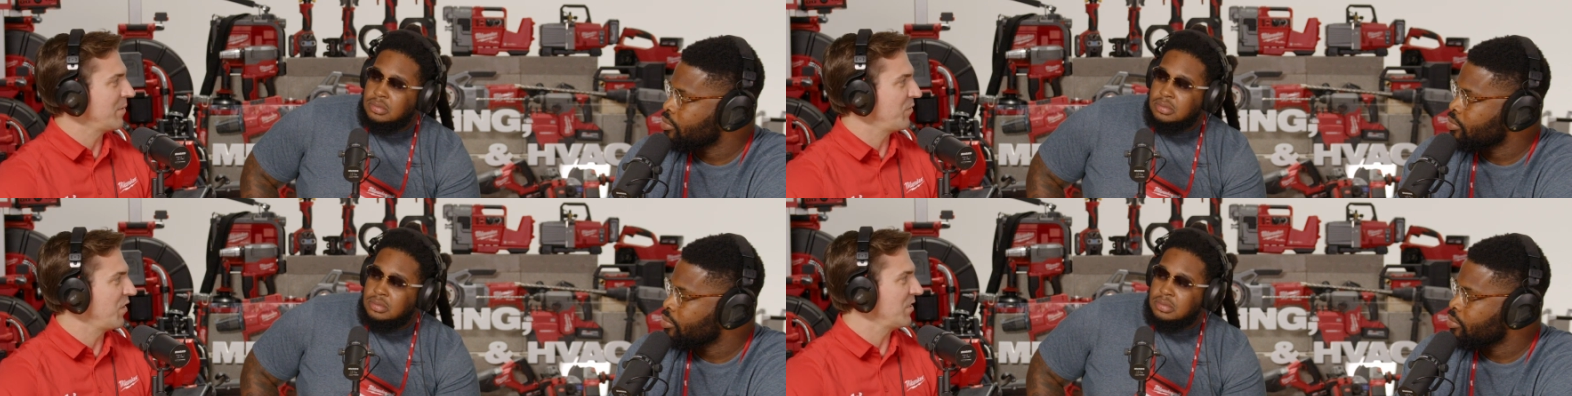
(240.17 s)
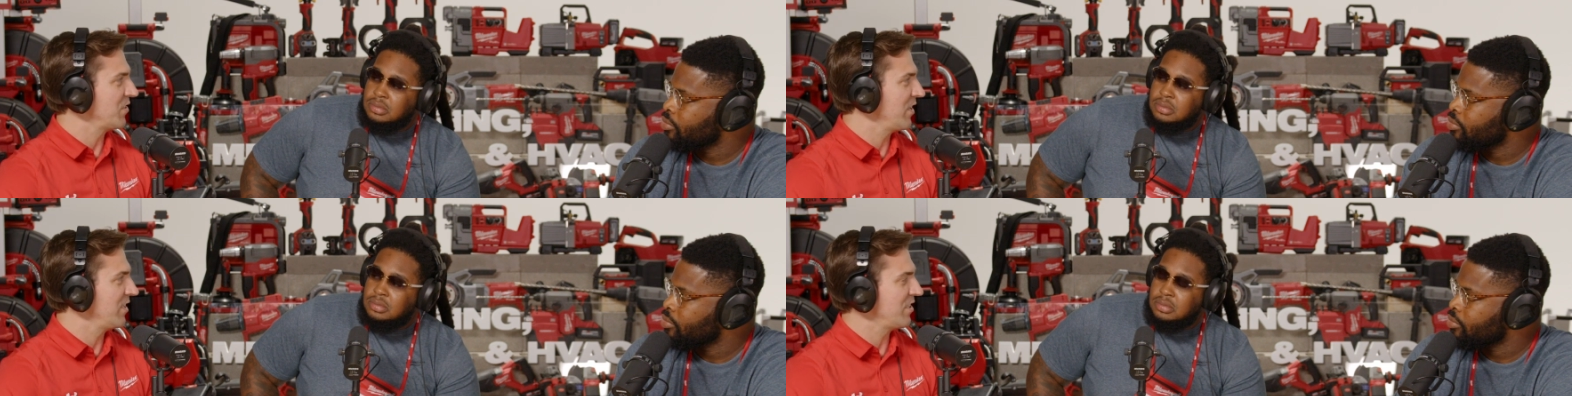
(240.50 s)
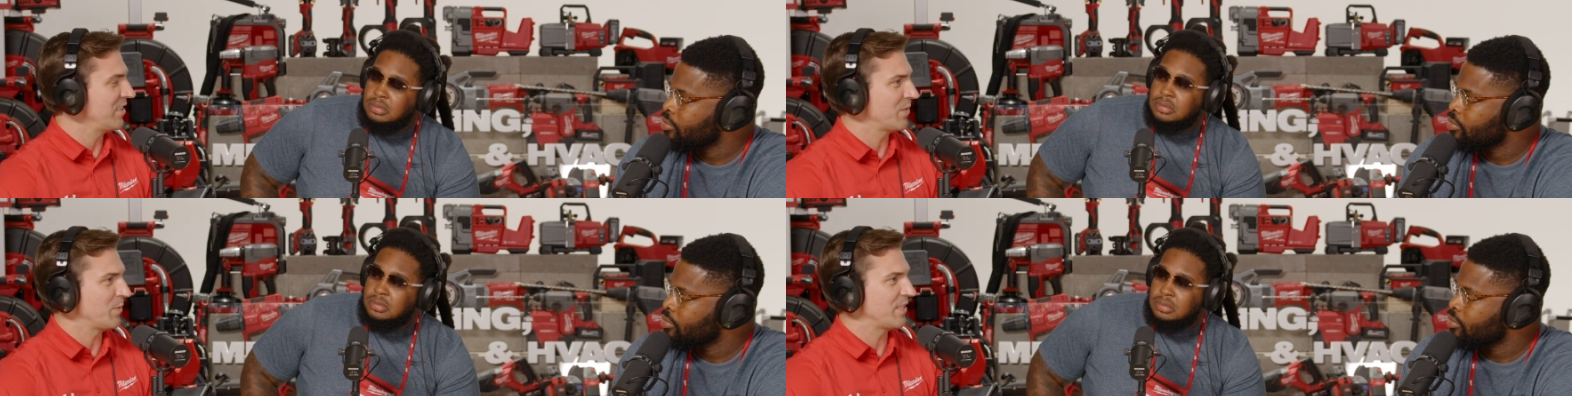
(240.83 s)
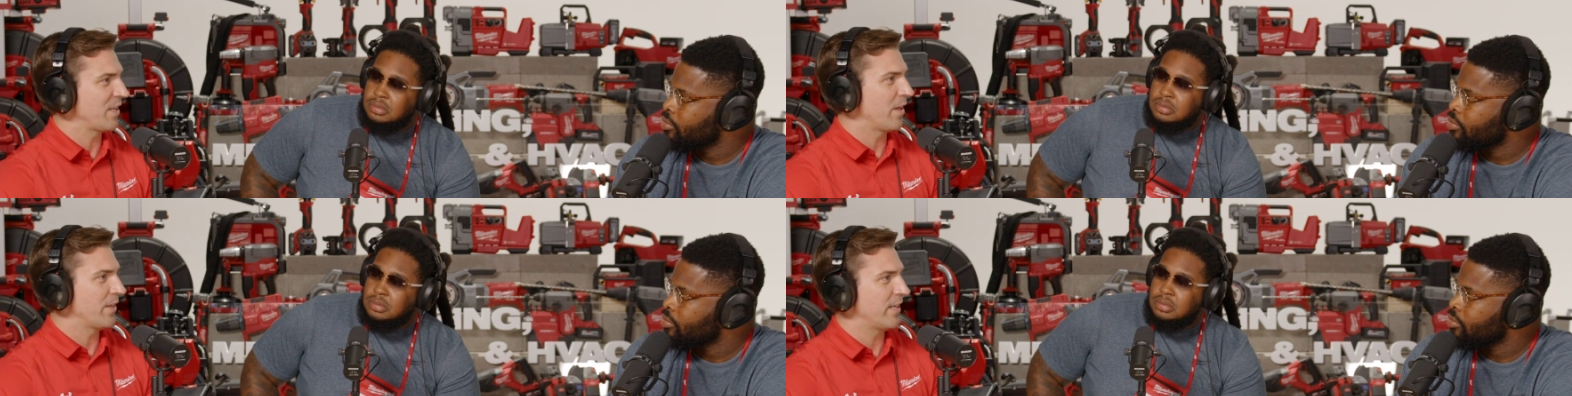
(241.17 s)
Speaker 1: some frustrations. We
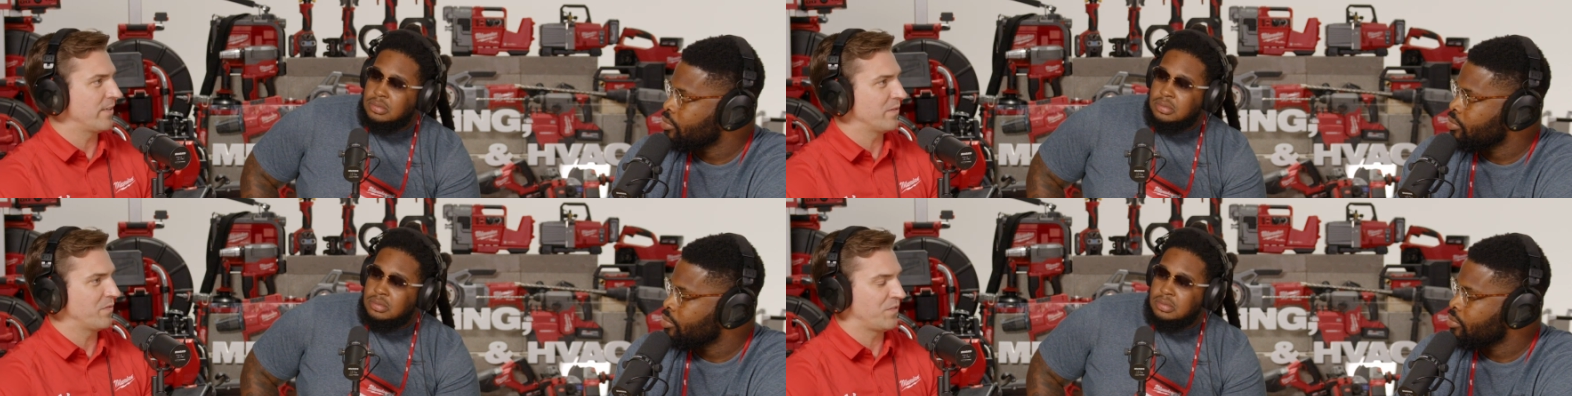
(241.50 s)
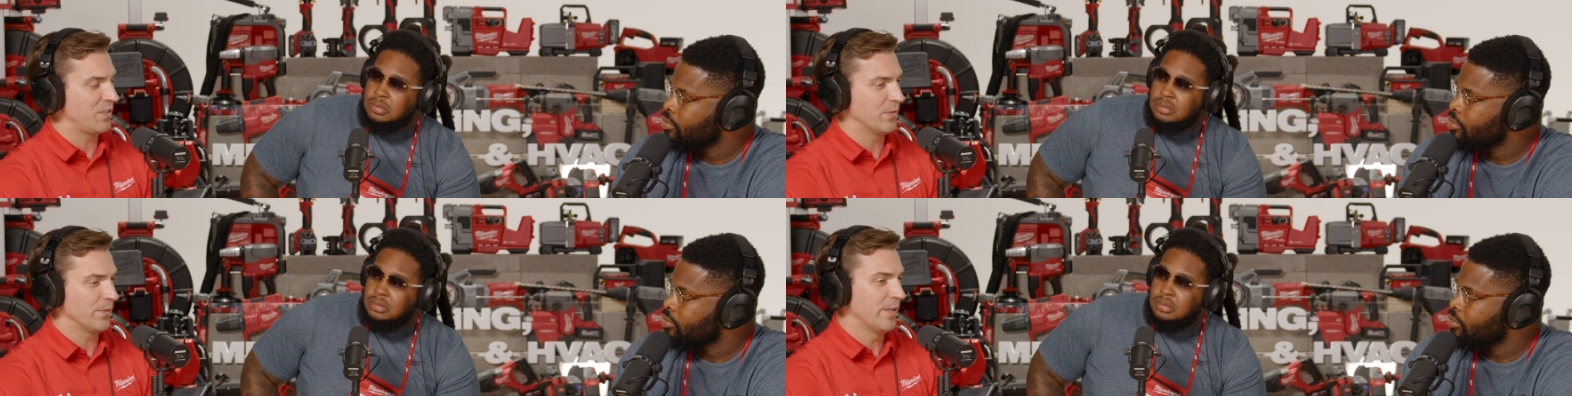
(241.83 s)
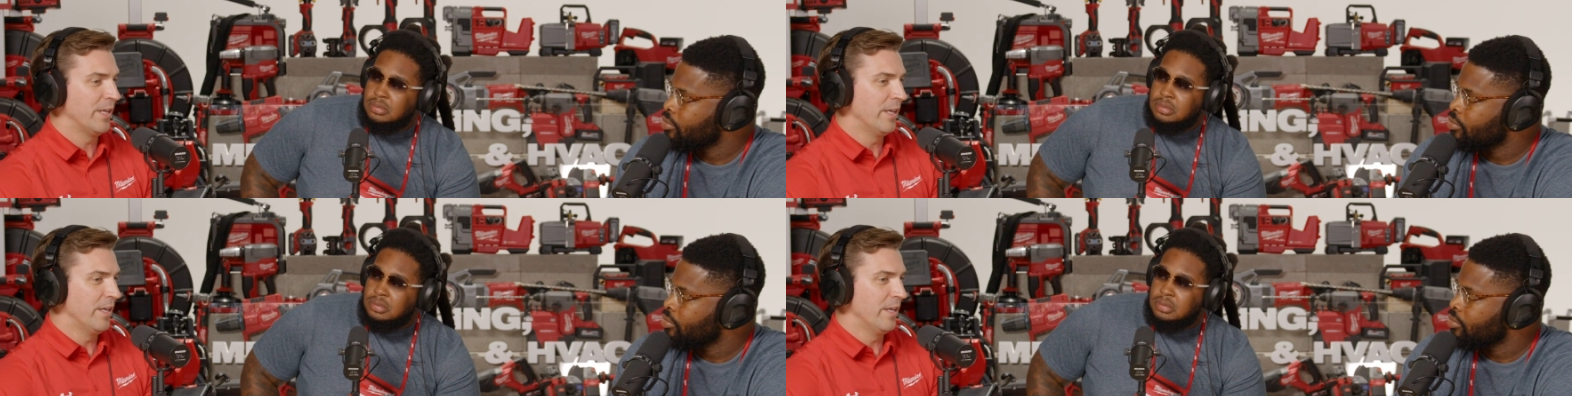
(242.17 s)
saw that in the field.